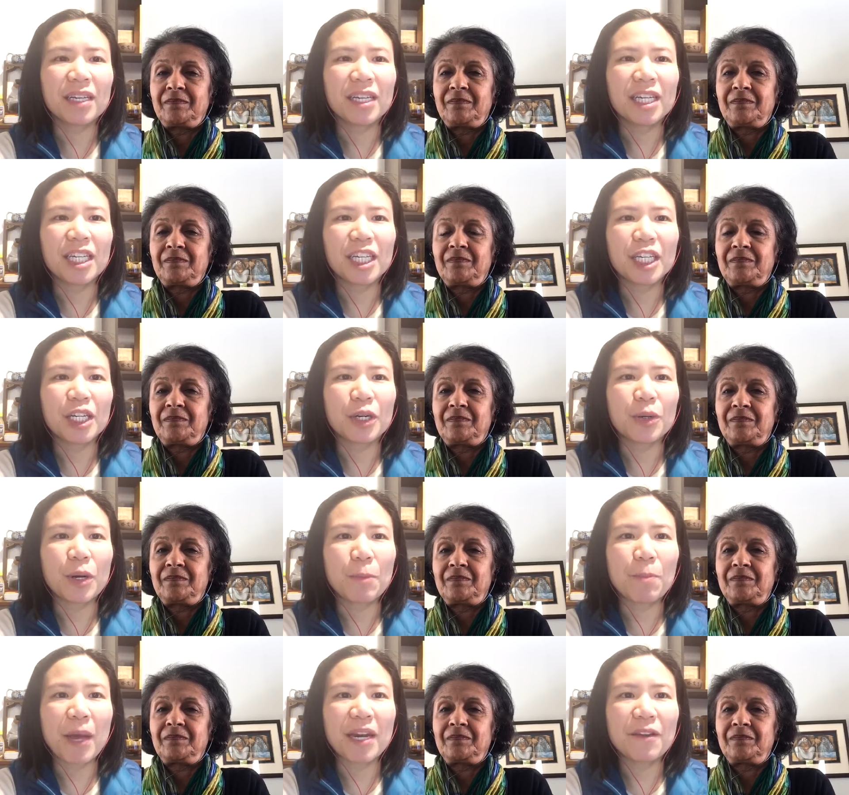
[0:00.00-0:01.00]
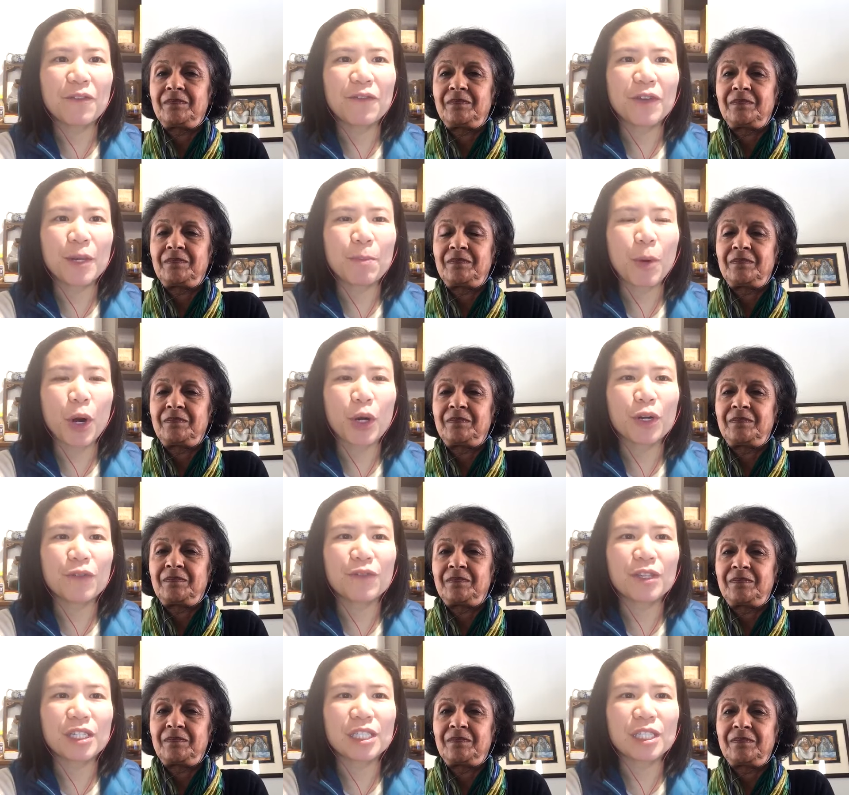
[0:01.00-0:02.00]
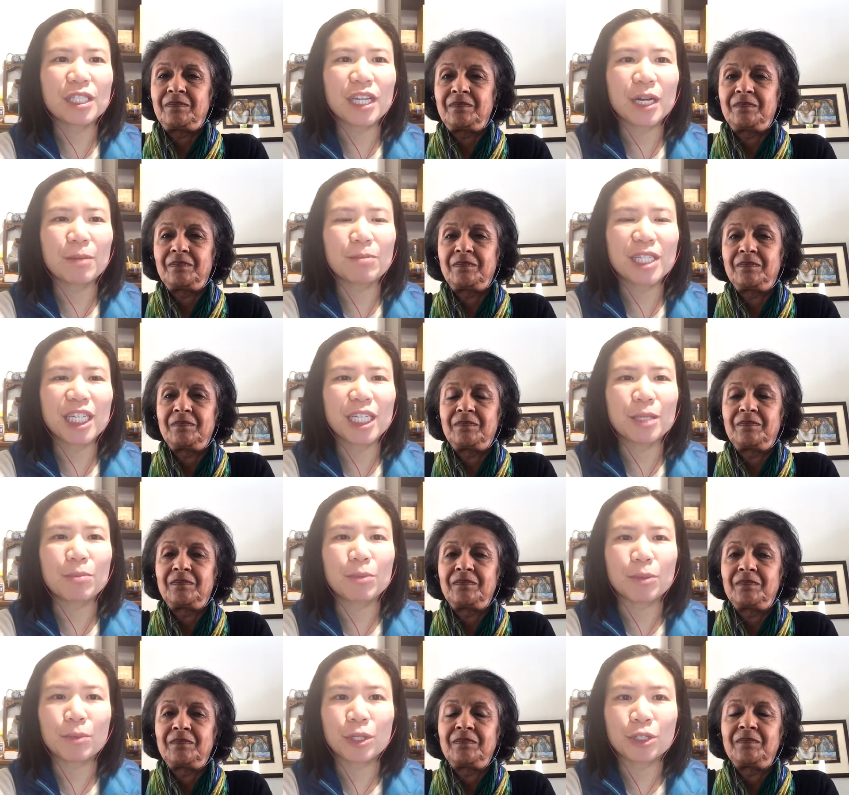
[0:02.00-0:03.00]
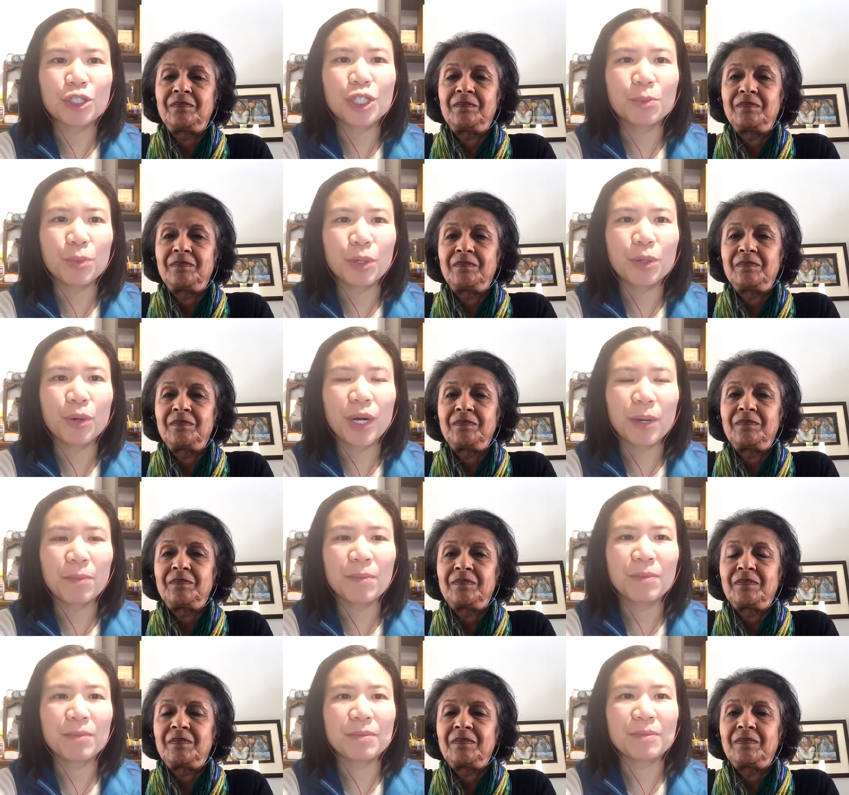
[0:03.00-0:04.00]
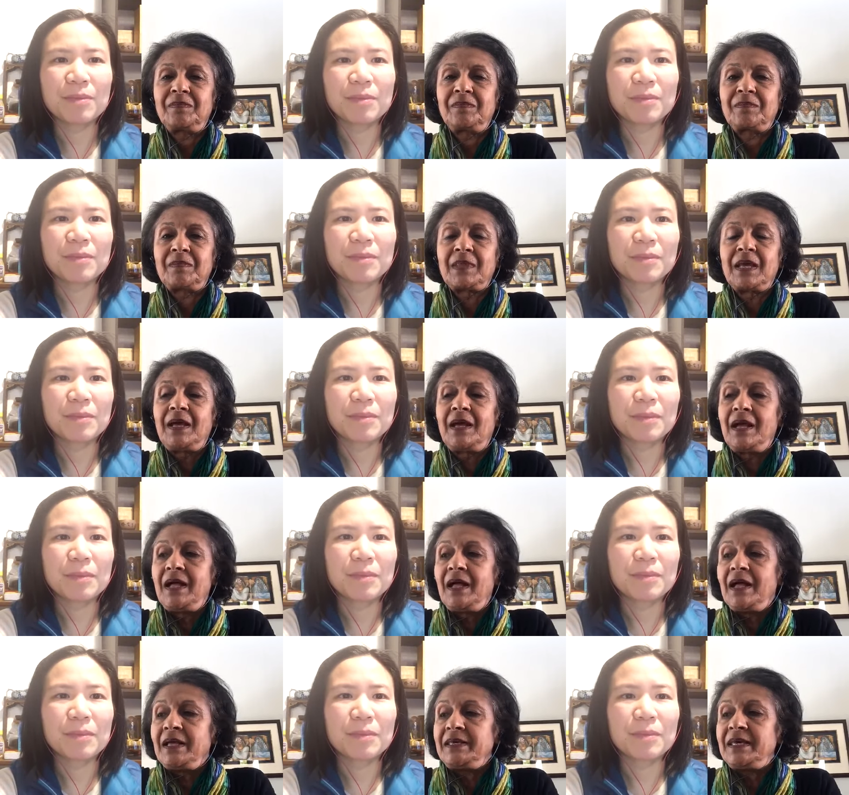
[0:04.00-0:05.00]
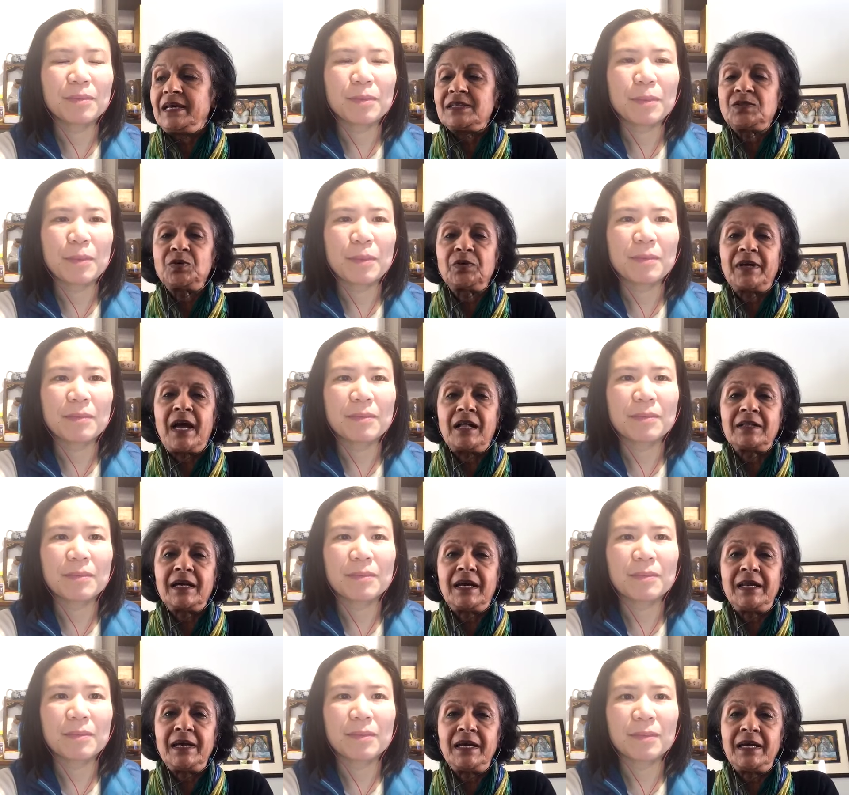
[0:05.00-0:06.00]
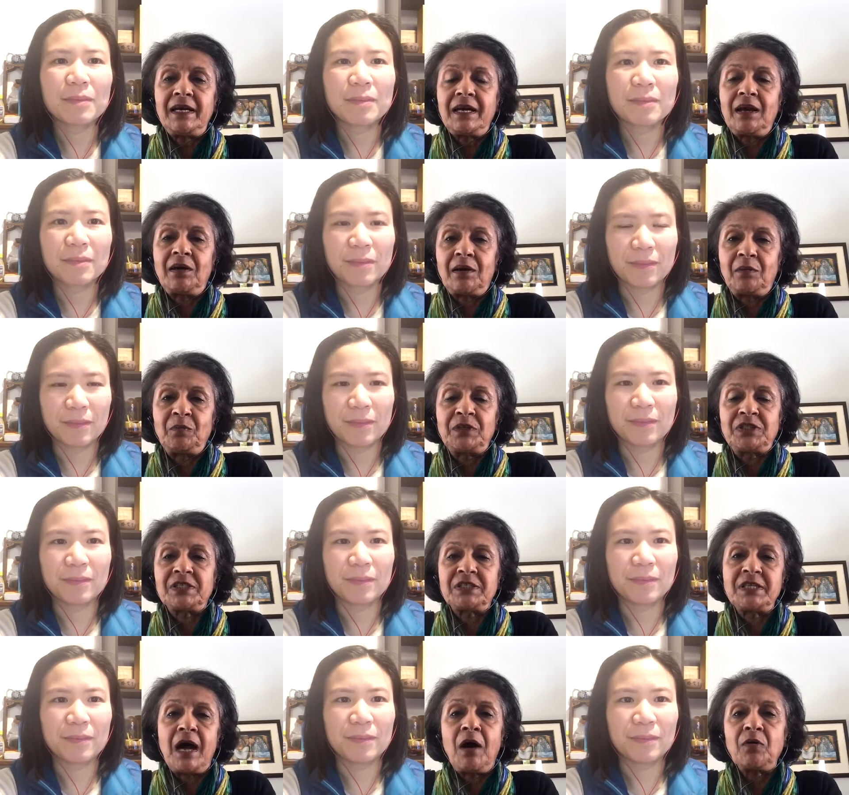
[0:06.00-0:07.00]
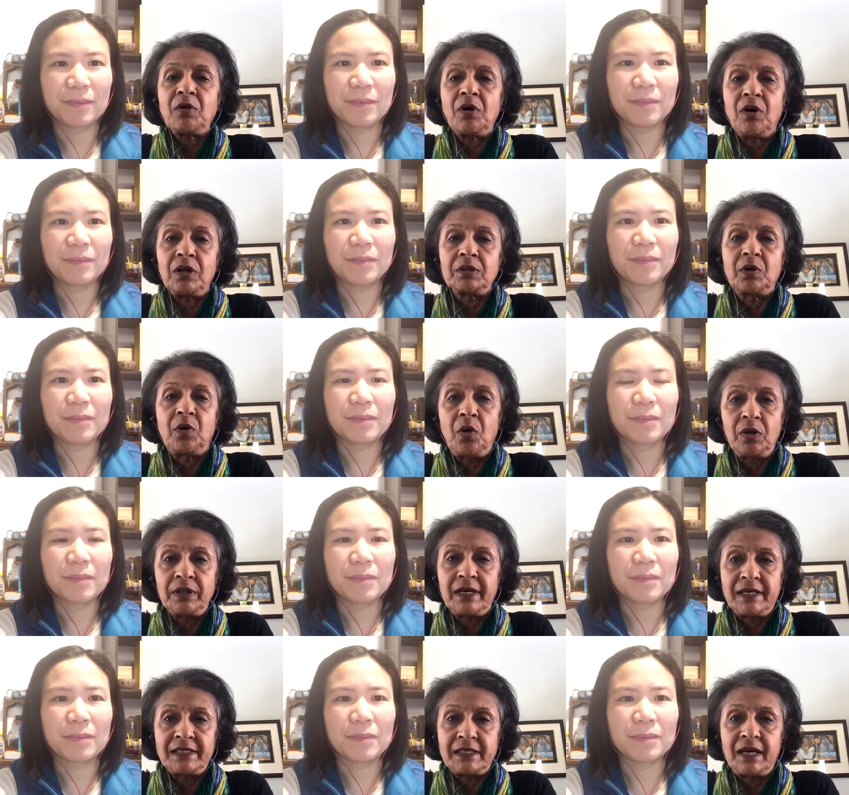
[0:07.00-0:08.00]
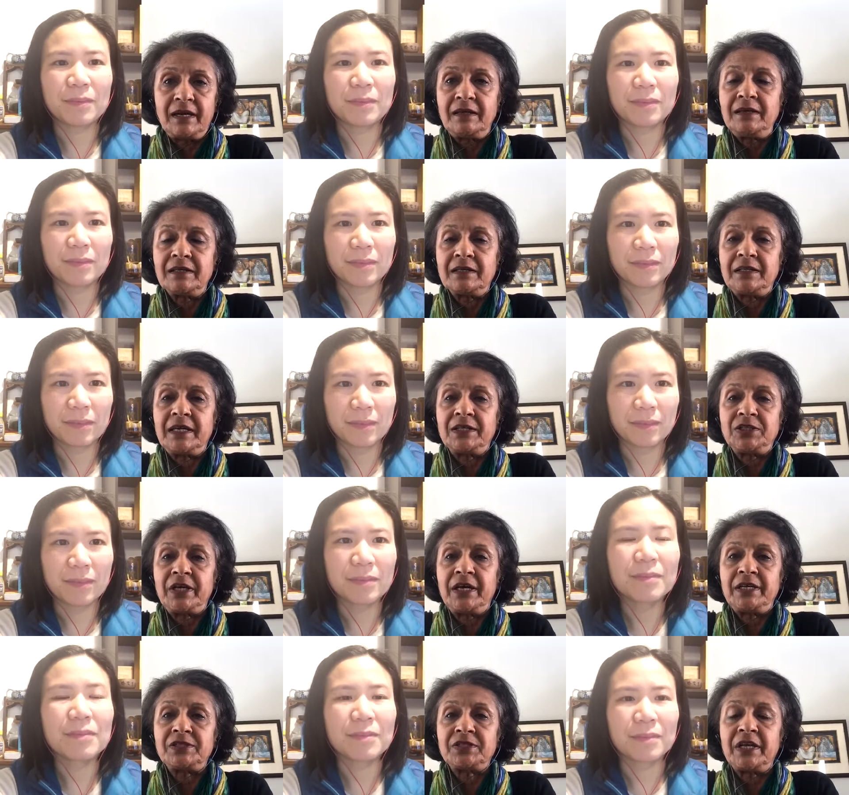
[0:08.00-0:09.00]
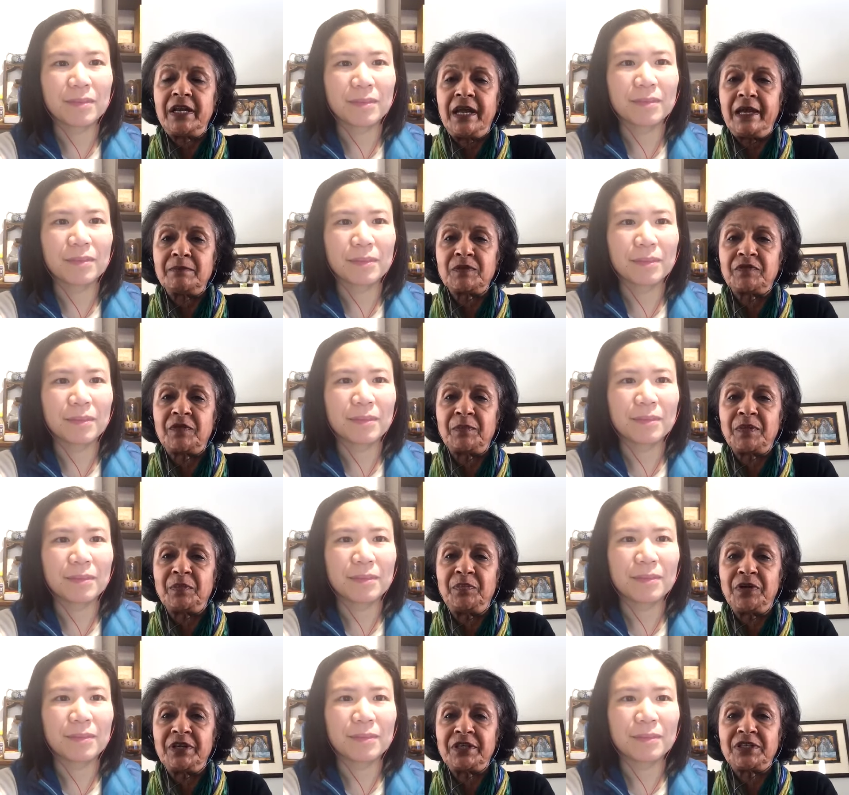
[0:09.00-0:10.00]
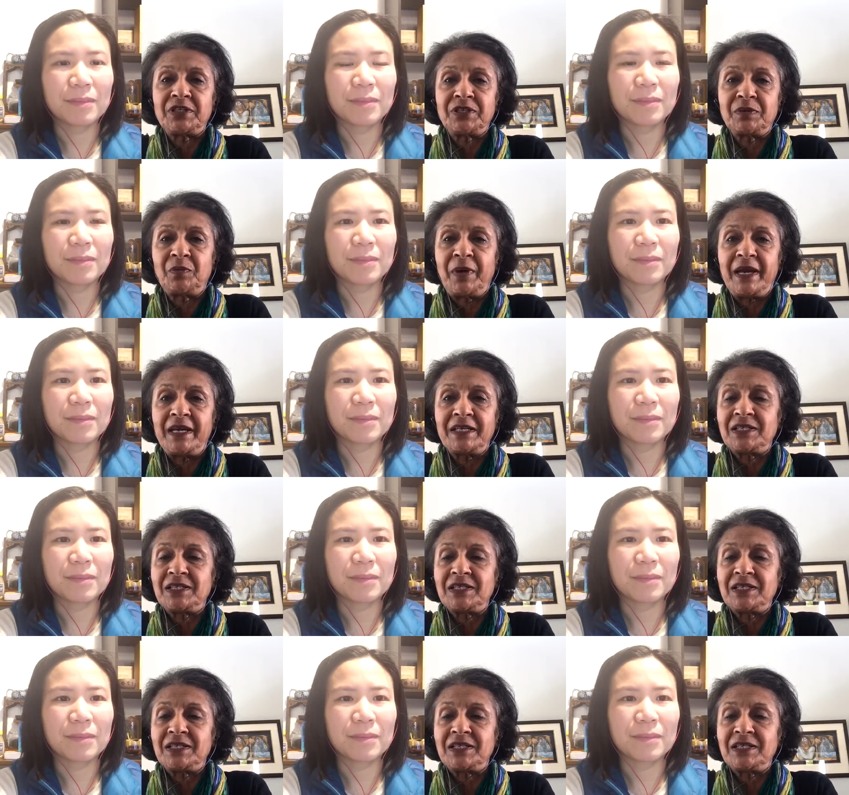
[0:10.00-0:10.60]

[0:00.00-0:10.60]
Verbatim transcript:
Speaker 1: you know, a benefit part of this tea immersion program?
Speaker 2: Yes, so Calcutta, which is now called Kolkata, they changed the names from the British ways.